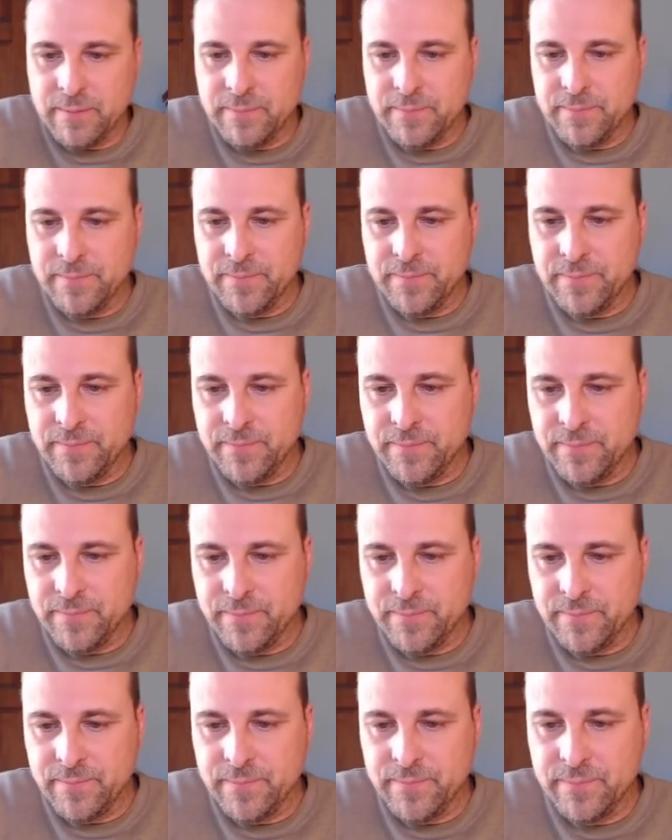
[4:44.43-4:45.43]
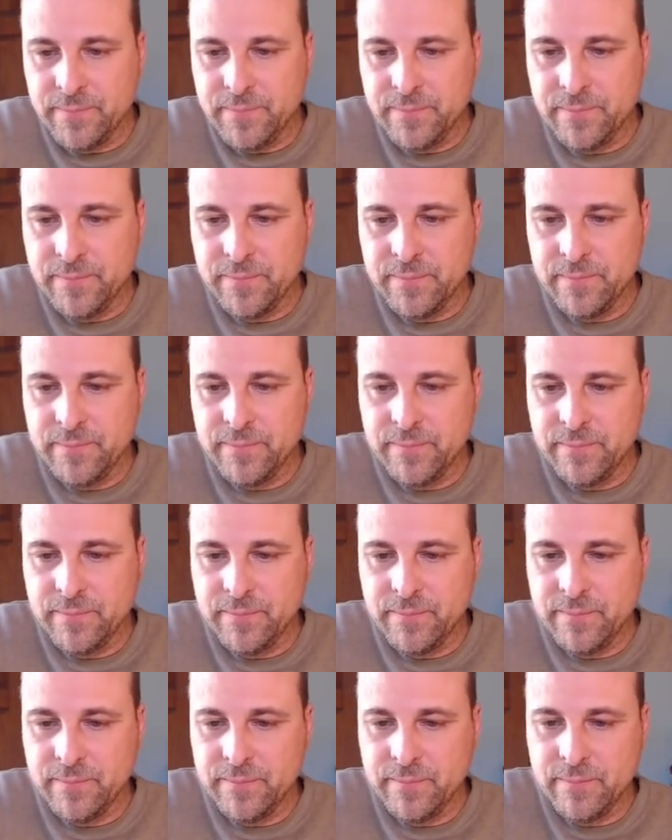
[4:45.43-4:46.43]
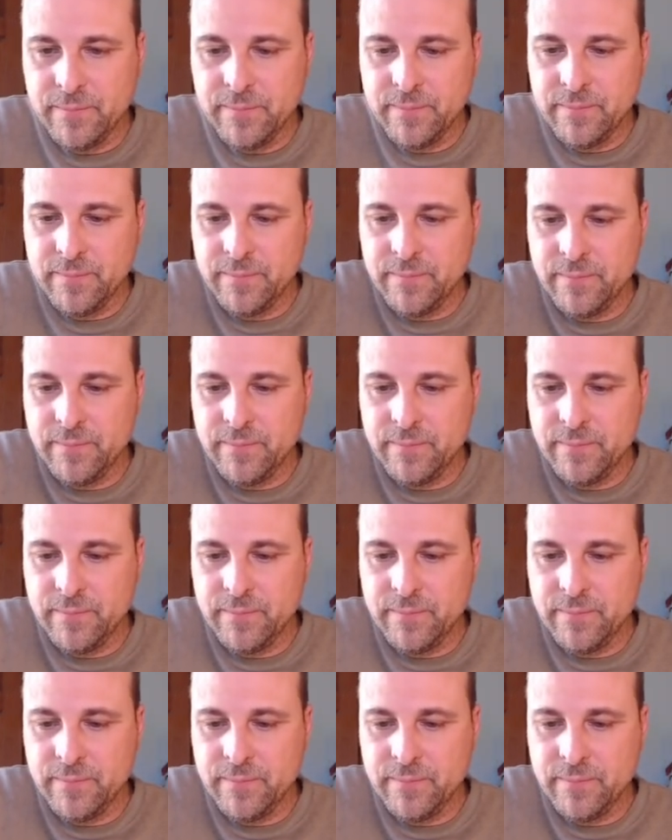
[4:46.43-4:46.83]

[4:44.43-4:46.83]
Nobody speaks.